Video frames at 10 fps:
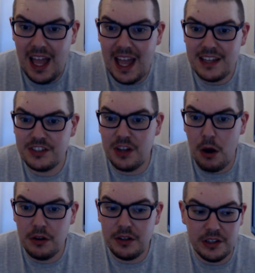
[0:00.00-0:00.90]
it's
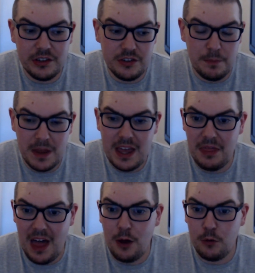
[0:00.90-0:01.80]
gone to be
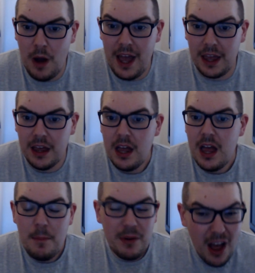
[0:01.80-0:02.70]
that way.
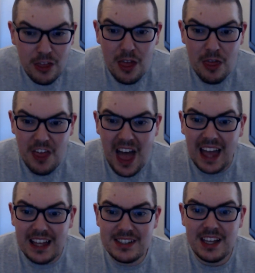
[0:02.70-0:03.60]
But other than
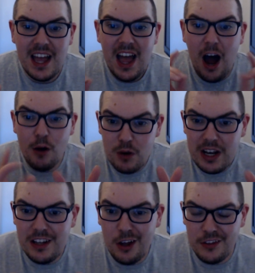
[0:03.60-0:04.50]
that, I
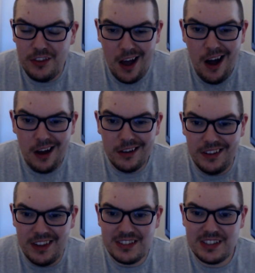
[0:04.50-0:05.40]
really like the art
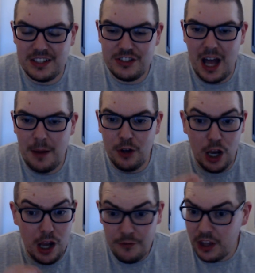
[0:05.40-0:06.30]
in this chapter. I
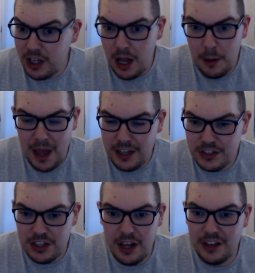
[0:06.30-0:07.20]
love the color
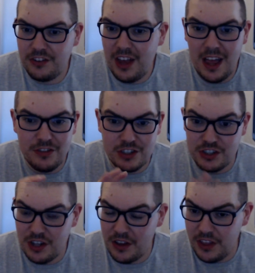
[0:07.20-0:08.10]
pages, like I said.
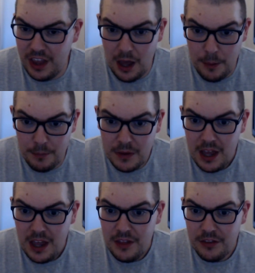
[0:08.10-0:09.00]
The the um,
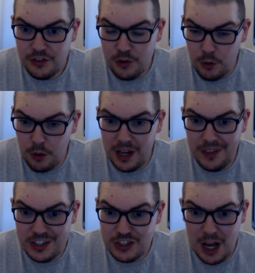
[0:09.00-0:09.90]
the story
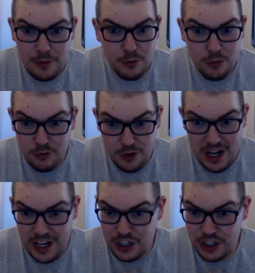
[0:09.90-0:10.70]
this chapter really